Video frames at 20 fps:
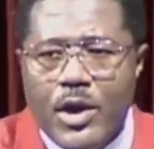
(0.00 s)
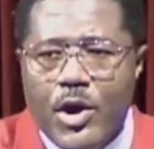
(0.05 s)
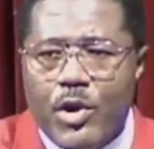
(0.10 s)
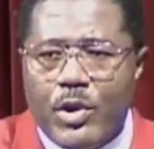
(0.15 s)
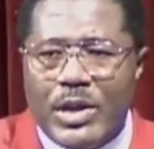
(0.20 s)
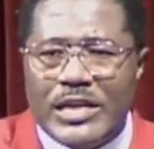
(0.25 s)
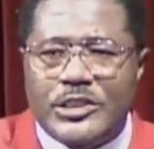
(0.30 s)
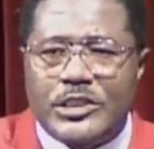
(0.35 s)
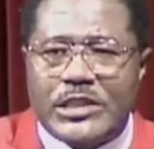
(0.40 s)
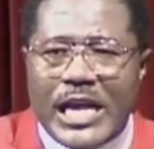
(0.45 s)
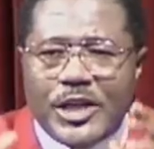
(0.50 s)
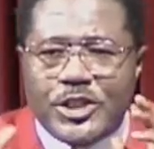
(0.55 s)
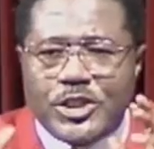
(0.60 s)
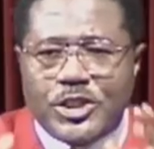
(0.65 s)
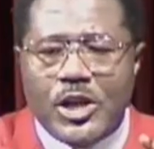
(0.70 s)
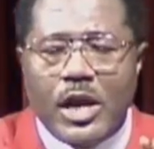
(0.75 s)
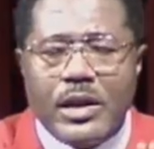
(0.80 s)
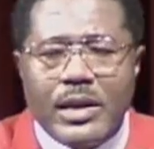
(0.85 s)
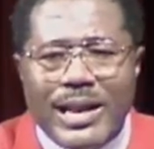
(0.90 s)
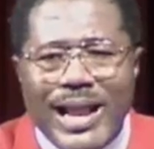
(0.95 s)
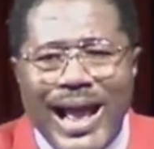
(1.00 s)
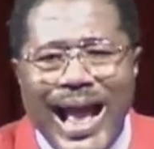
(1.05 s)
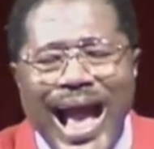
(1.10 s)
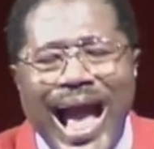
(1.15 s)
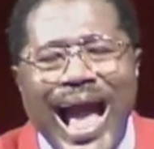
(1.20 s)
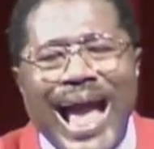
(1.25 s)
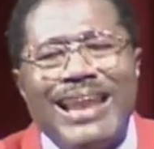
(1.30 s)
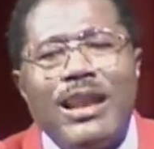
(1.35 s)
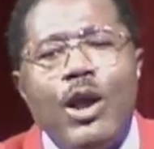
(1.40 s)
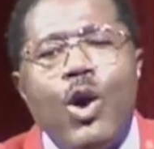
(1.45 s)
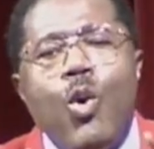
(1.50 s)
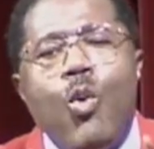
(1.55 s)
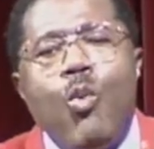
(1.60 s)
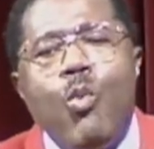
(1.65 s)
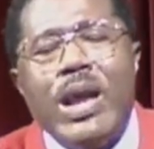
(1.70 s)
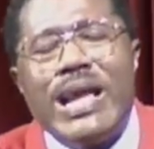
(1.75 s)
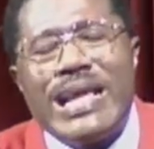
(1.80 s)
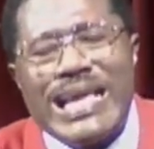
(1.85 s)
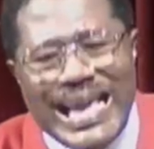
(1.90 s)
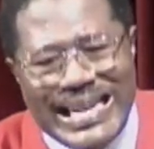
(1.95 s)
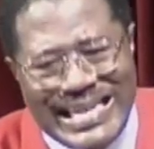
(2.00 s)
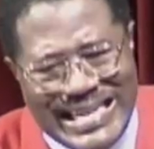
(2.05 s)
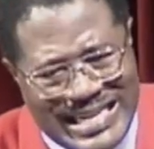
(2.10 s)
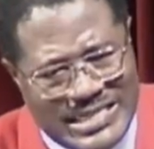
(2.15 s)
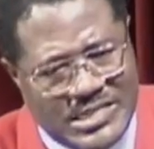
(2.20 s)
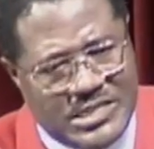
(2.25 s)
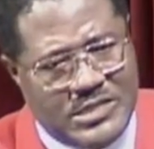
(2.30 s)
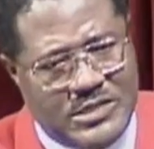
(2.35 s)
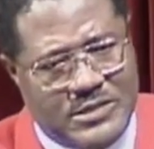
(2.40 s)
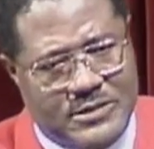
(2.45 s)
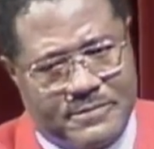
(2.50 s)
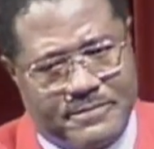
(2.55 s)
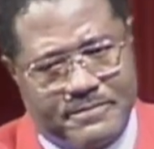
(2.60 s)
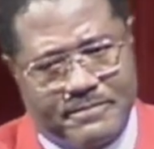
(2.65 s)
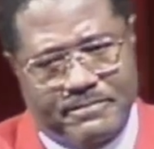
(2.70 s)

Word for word: rejection, and wickedness.